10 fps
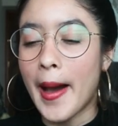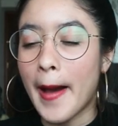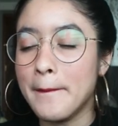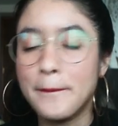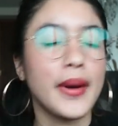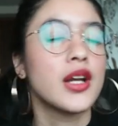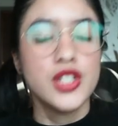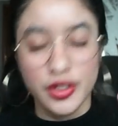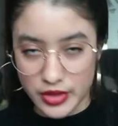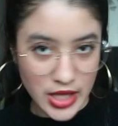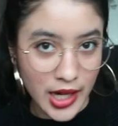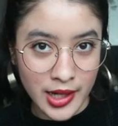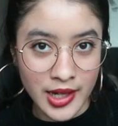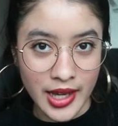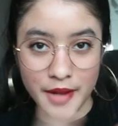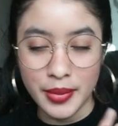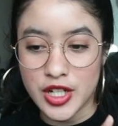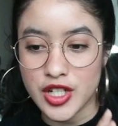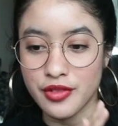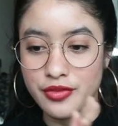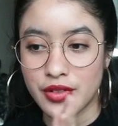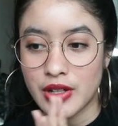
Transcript: a bunch of luck and a bunch of